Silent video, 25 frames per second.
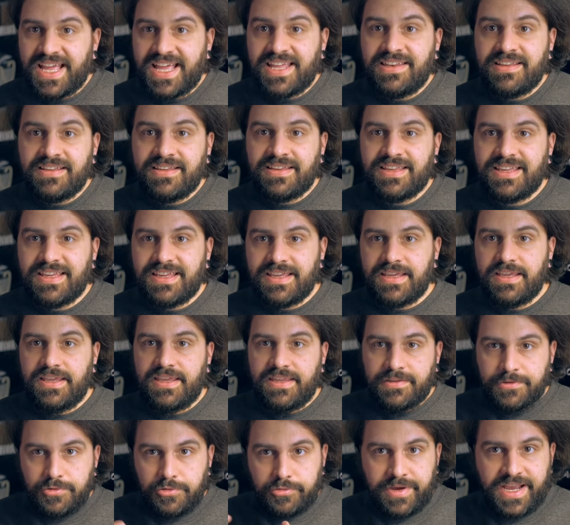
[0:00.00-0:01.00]
adding
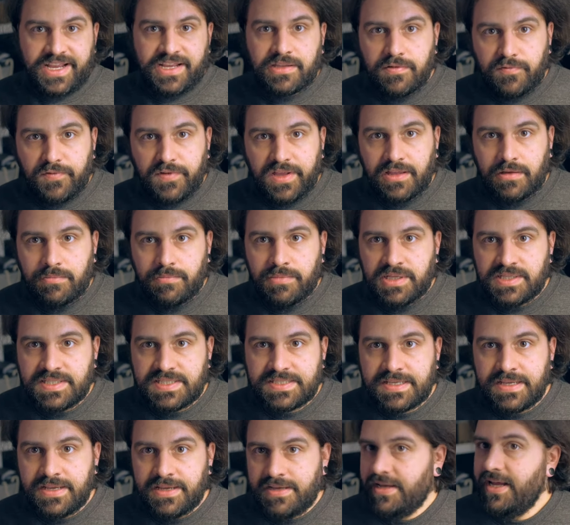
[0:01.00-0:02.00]
interactive
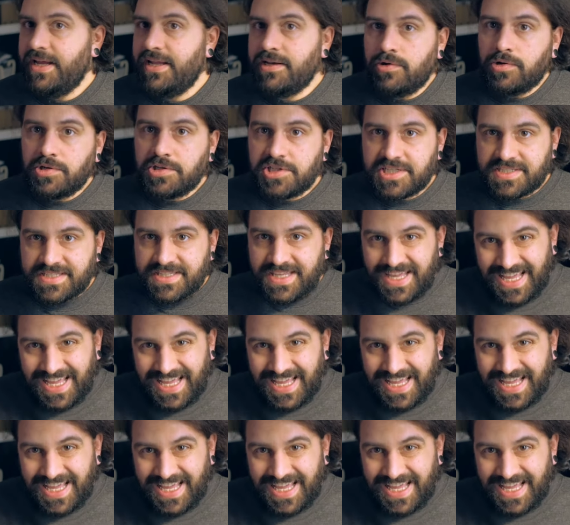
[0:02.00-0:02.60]
elements. And not just